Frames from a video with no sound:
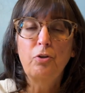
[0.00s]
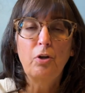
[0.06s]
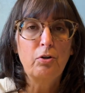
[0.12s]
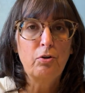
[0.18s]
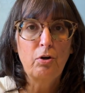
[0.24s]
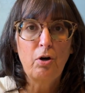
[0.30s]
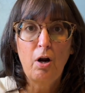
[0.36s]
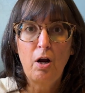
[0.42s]

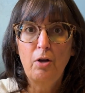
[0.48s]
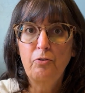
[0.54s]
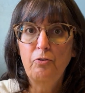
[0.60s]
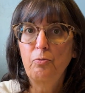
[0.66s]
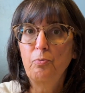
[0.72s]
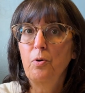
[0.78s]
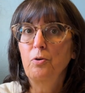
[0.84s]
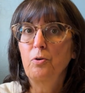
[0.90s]

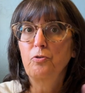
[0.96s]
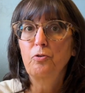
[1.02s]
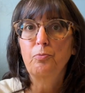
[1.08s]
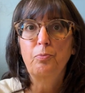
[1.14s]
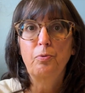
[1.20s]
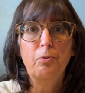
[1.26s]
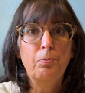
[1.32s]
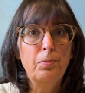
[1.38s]
across
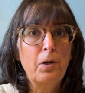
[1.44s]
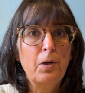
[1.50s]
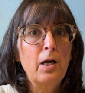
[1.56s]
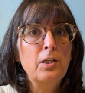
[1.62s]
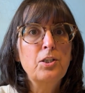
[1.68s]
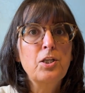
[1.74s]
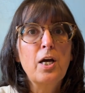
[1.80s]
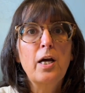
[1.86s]
multiple
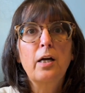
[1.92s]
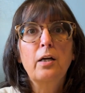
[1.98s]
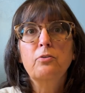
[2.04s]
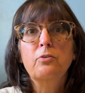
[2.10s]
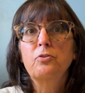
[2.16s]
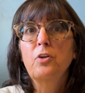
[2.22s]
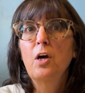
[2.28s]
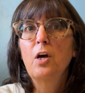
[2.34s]

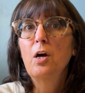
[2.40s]
projects,